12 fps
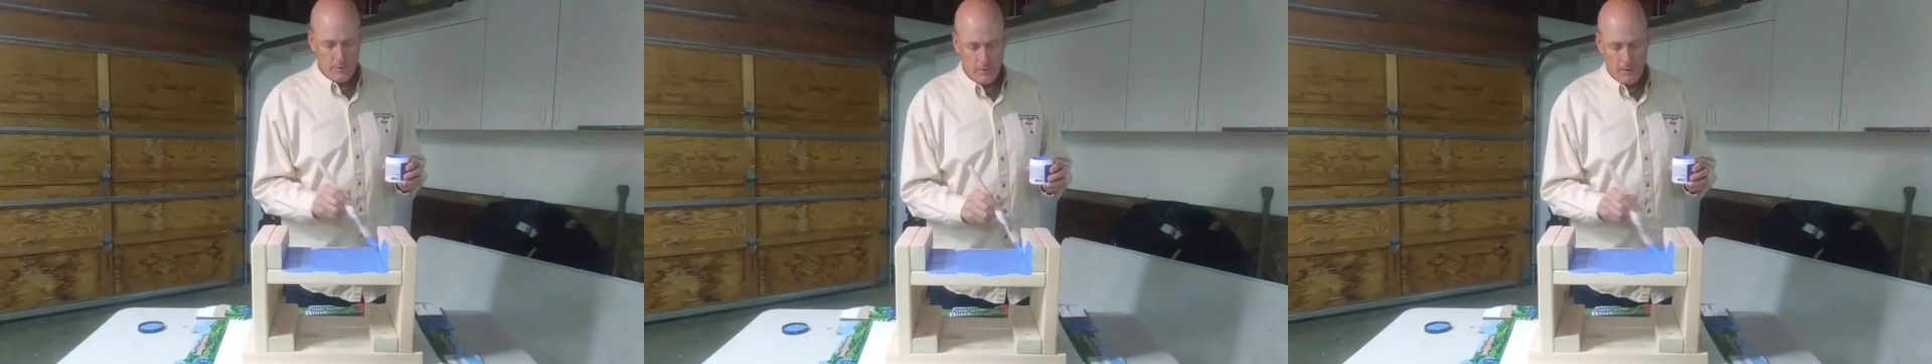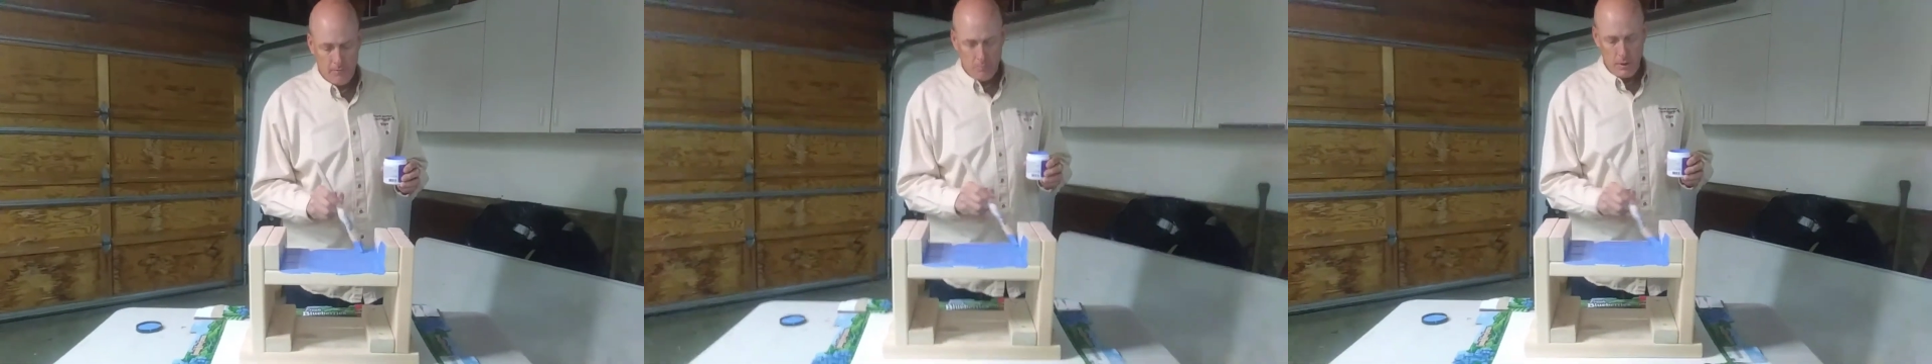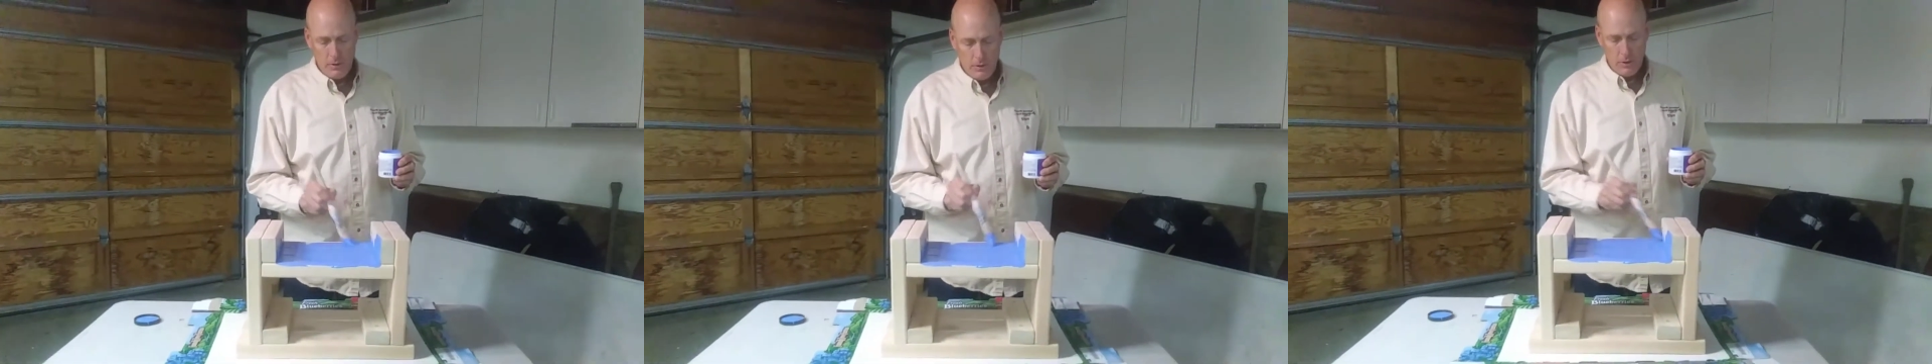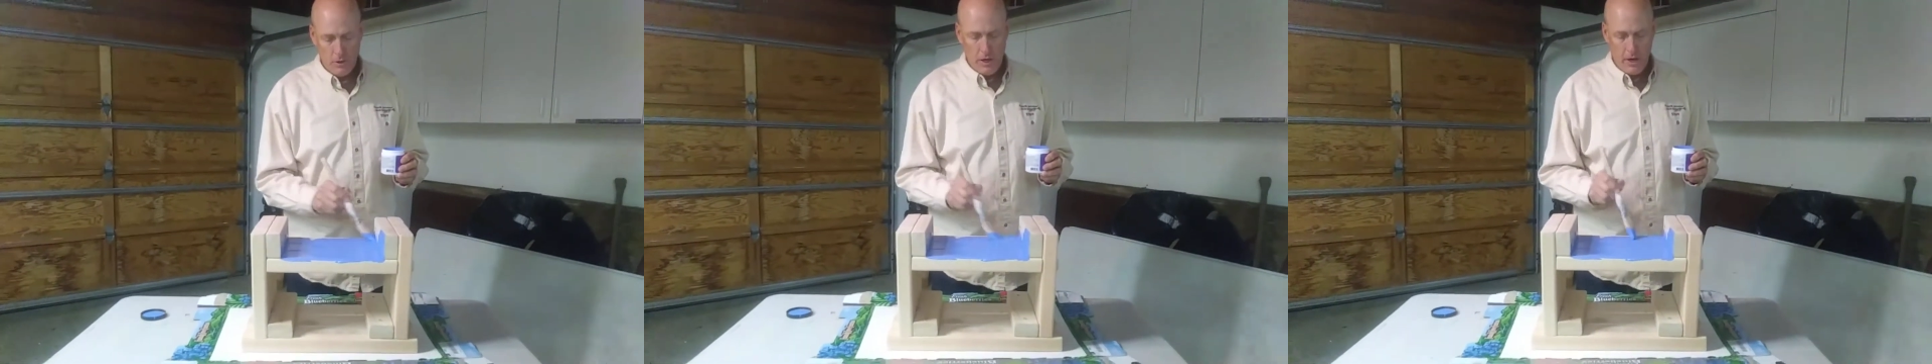of paint that
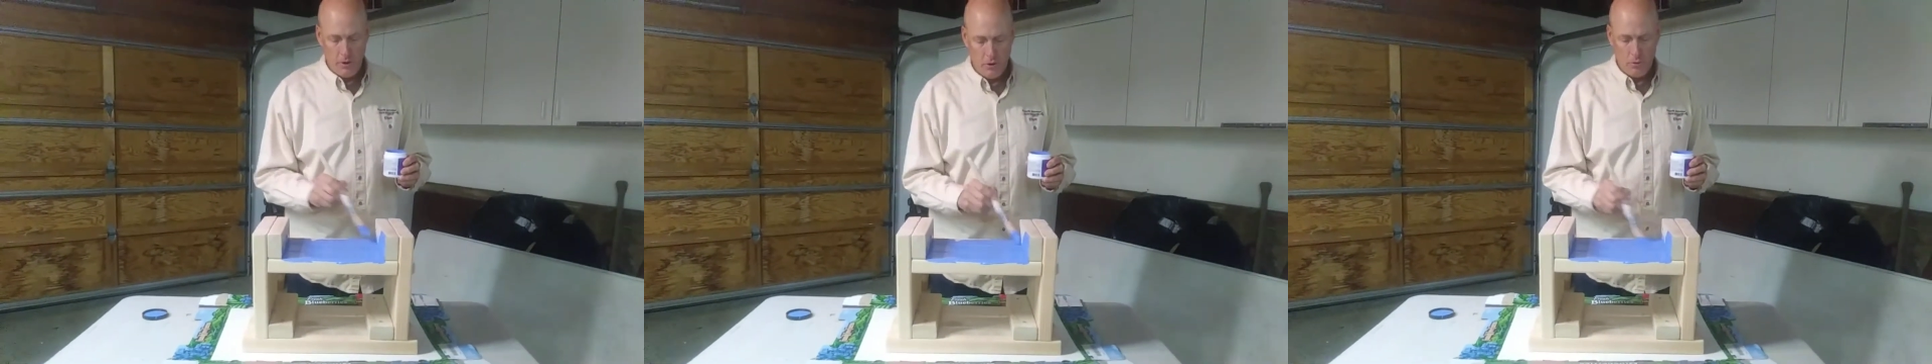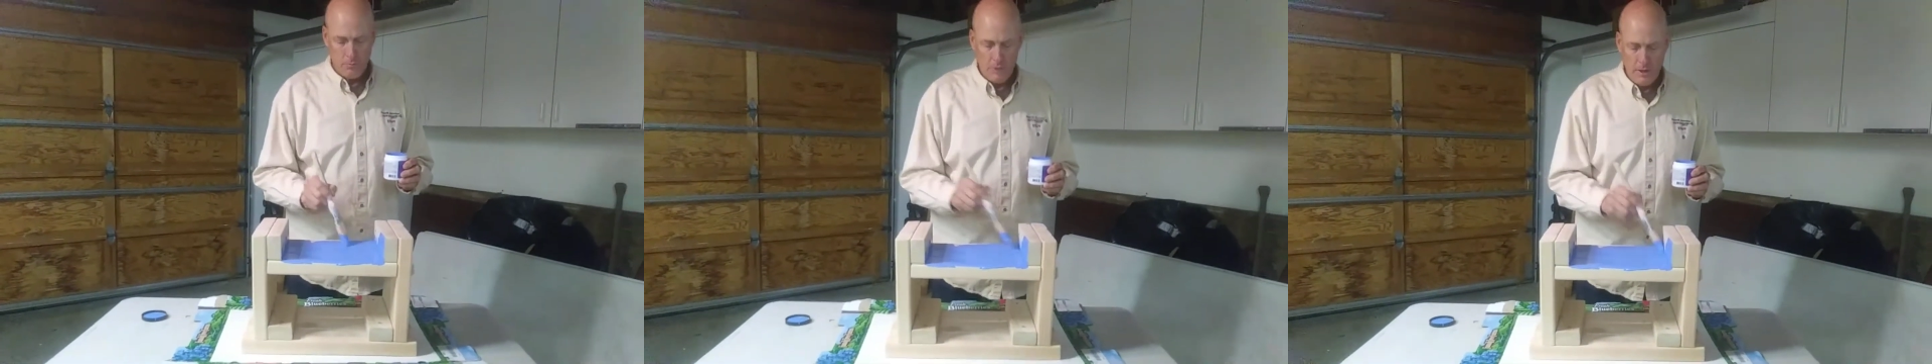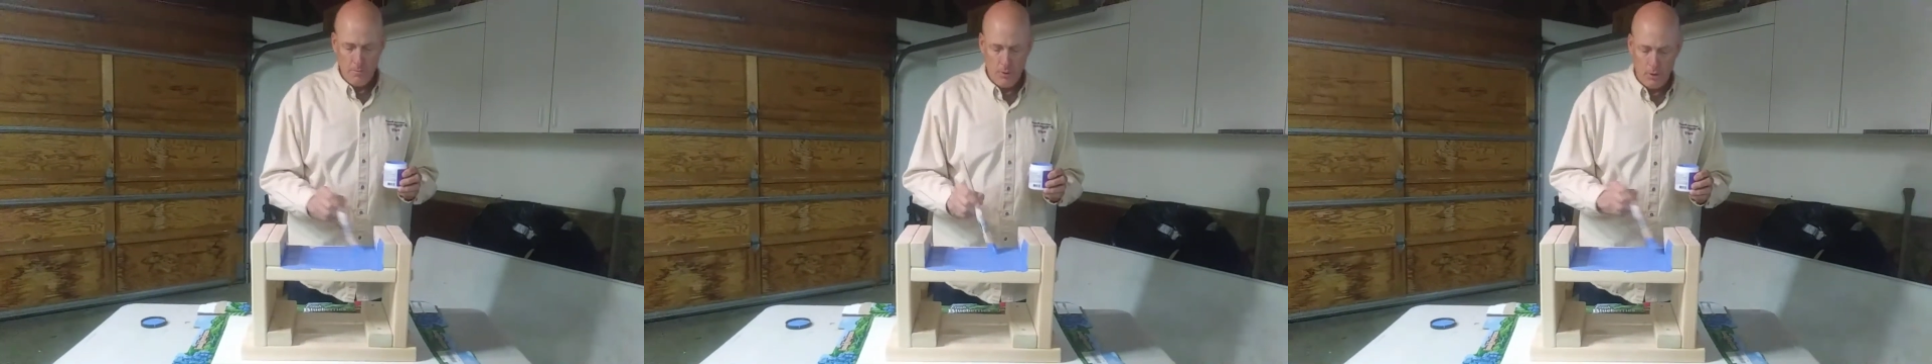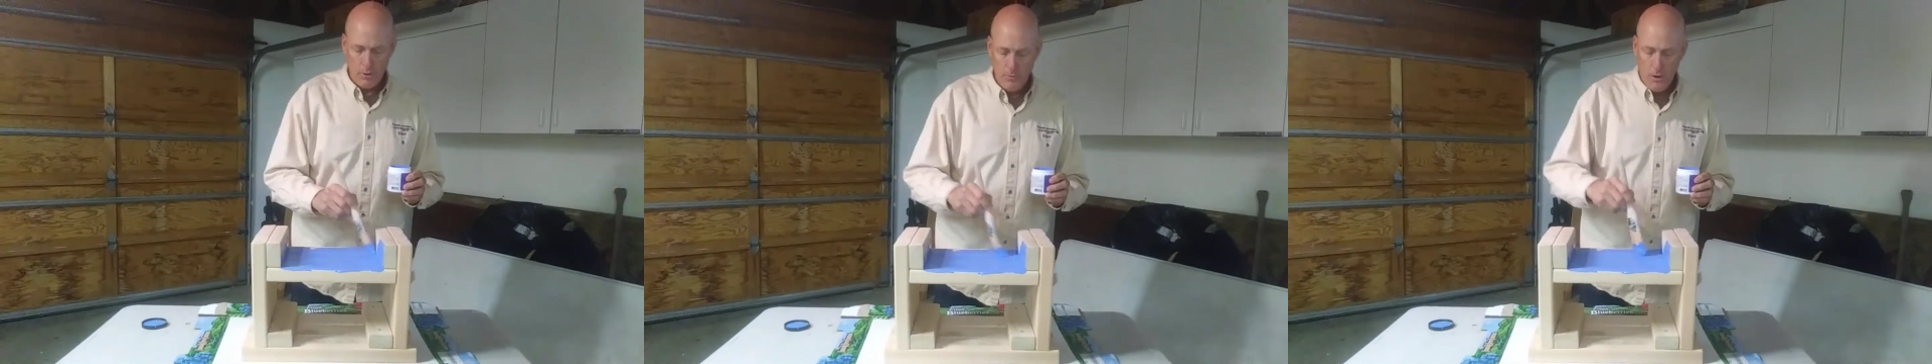you got at Home
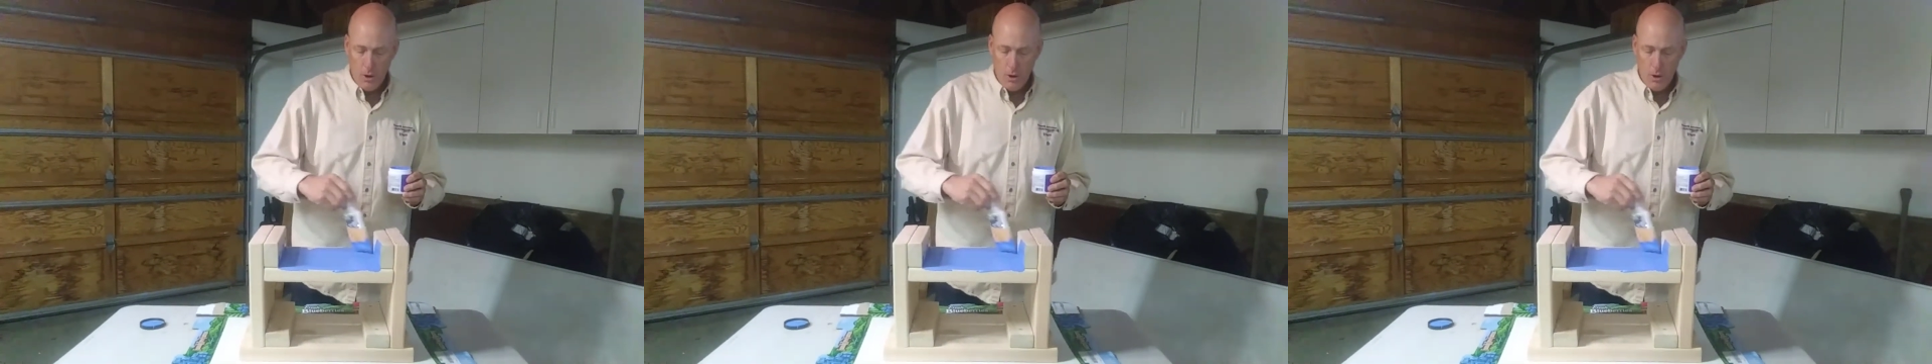Depot,